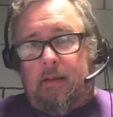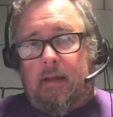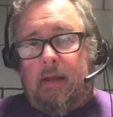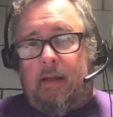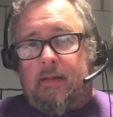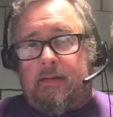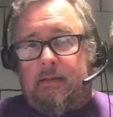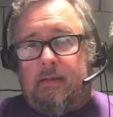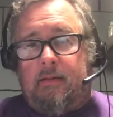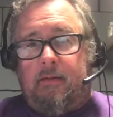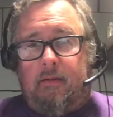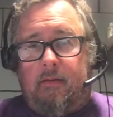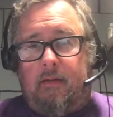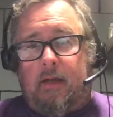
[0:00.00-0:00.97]
Excellent,
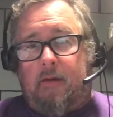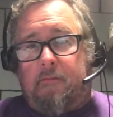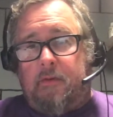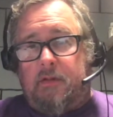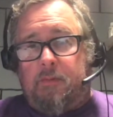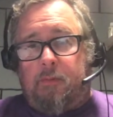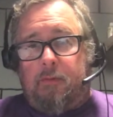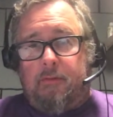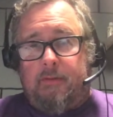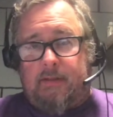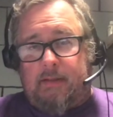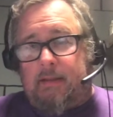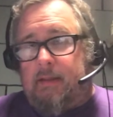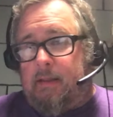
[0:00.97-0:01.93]
good, average, poor,
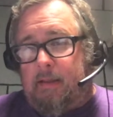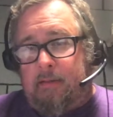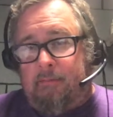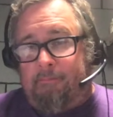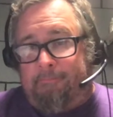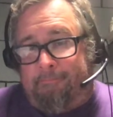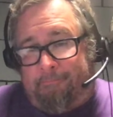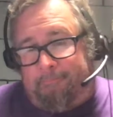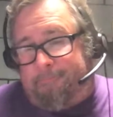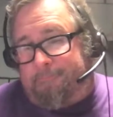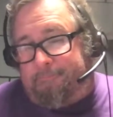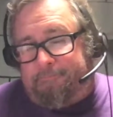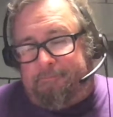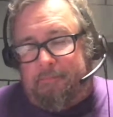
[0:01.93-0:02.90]
stinky.
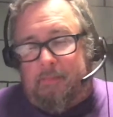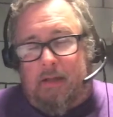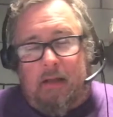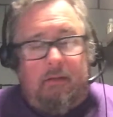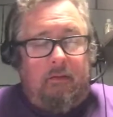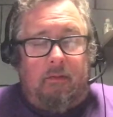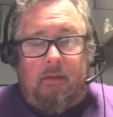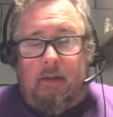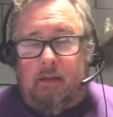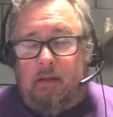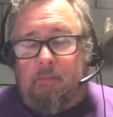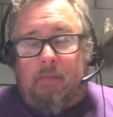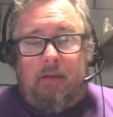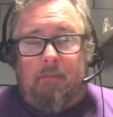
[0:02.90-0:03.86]
Another thing
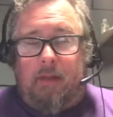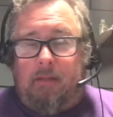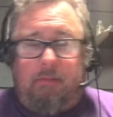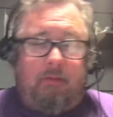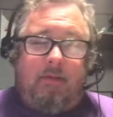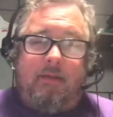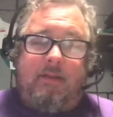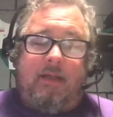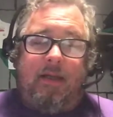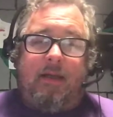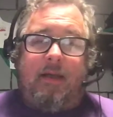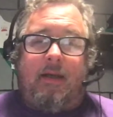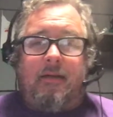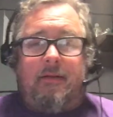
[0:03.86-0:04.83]
you might be able to
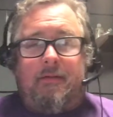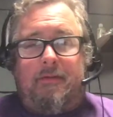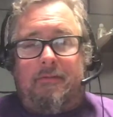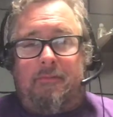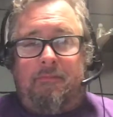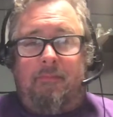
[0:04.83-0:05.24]
take. I don't know.